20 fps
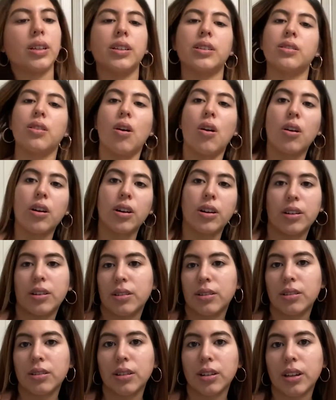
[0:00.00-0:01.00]
It's
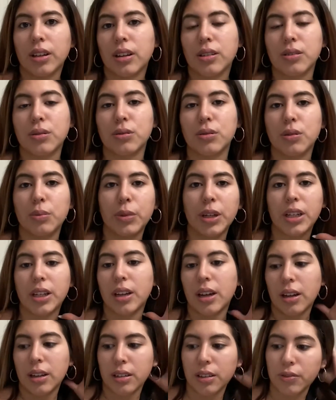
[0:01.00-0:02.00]
hard looking on social
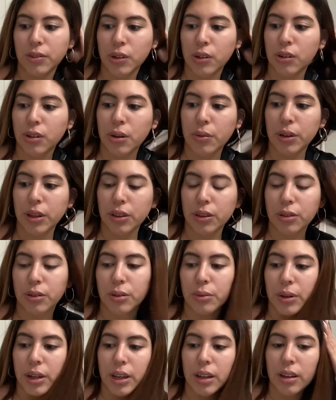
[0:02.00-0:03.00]
media, and if you're going
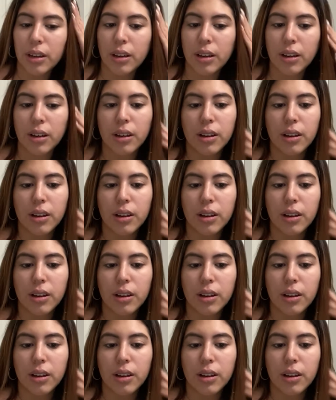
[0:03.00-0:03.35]
through it